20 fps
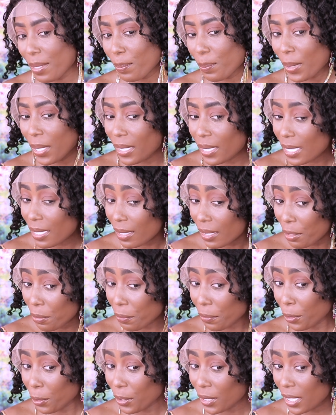But this is a
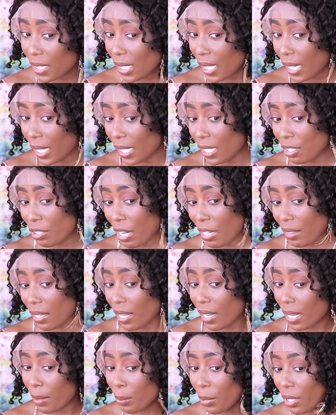14 inch. I
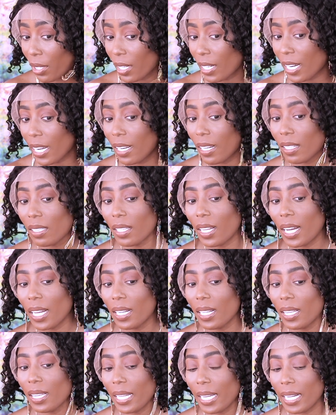think I'm going to get a lot
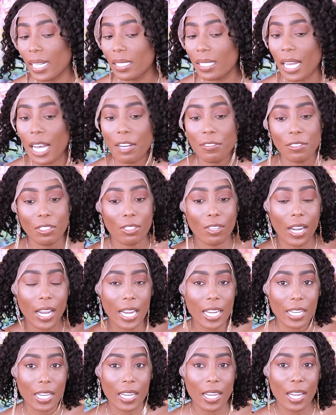of length after
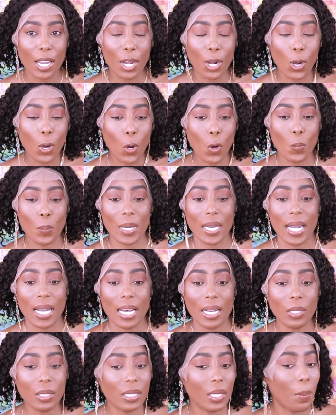I comb it
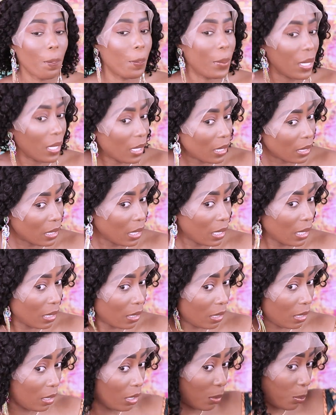out, but
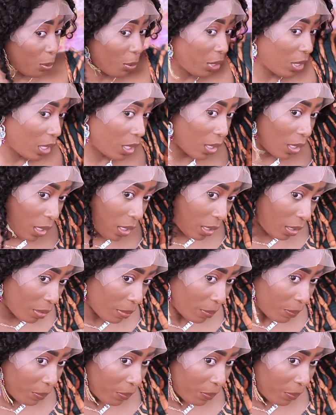this is pretty good.